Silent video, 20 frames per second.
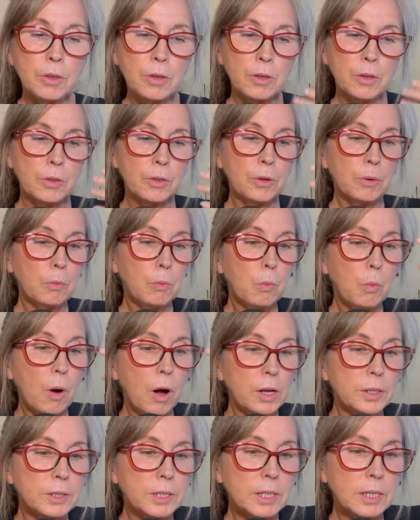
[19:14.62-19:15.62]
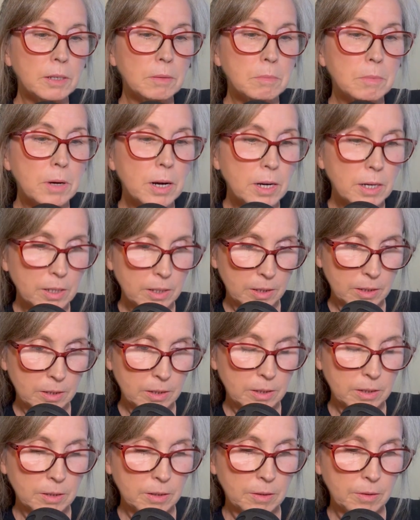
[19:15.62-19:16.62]
wanting
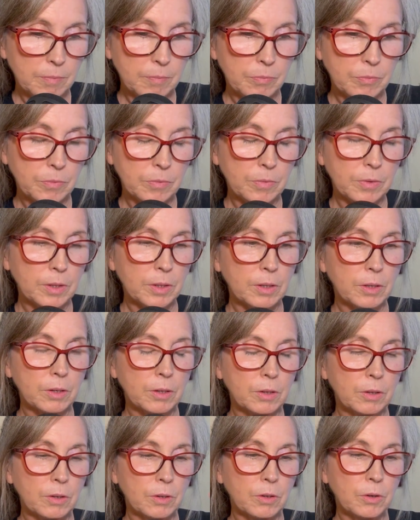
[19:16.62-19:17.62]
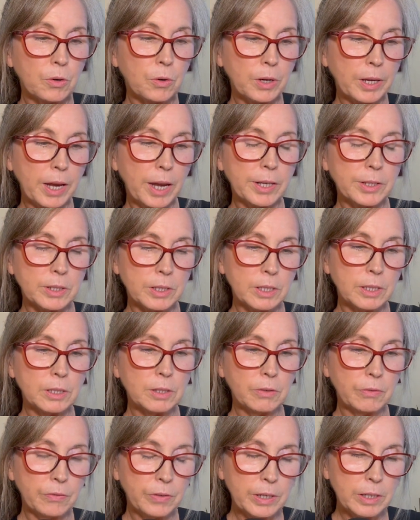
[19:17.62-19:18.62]
mind creates this
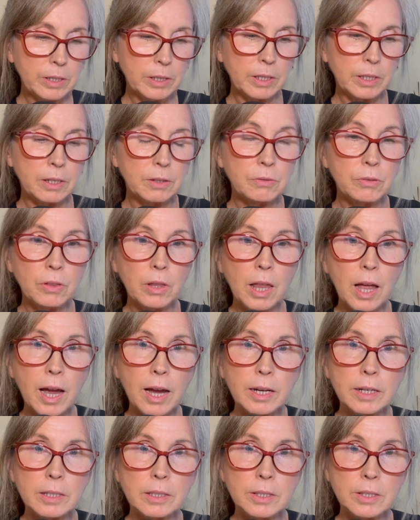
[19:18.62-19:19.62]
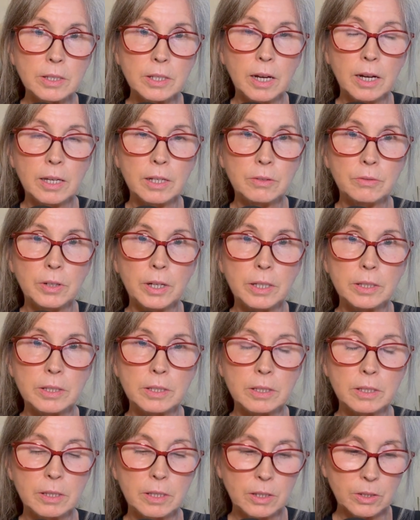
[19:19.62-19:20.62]
feeling of lack inside of us.
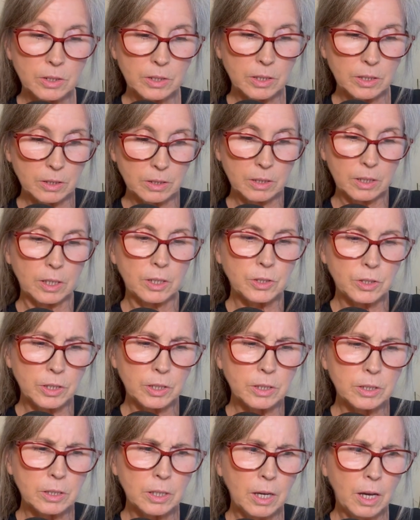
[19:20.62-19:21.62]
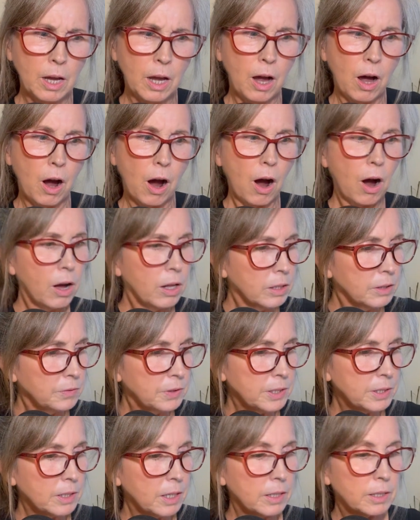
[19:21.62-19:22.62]
There's this, all of a
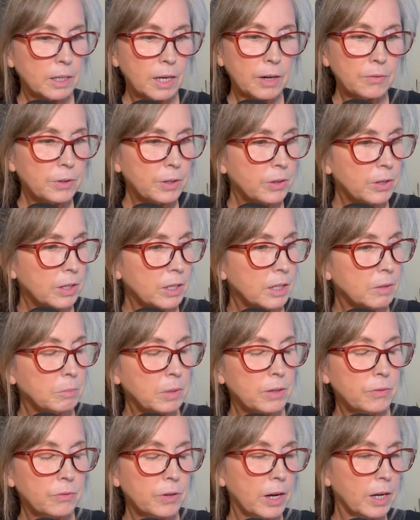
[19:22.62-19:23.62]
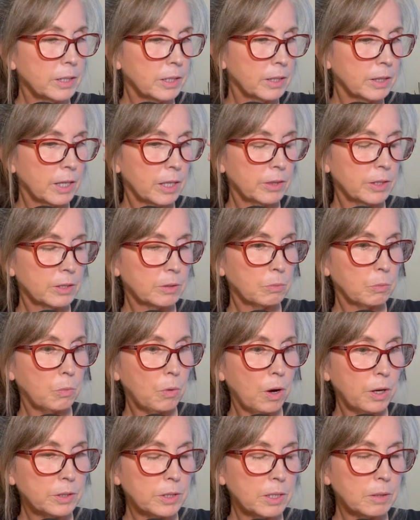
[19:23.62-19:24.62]
sudden, everything can be fine. And then this
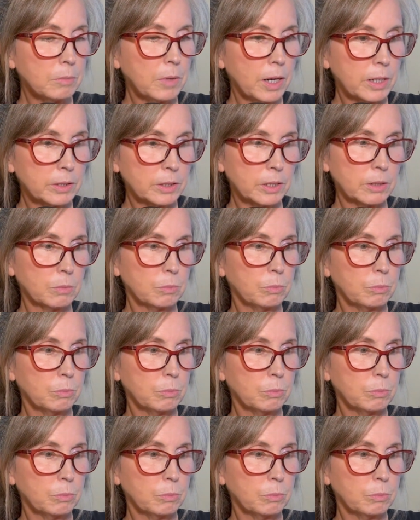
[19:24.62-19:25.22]
wanting mind just,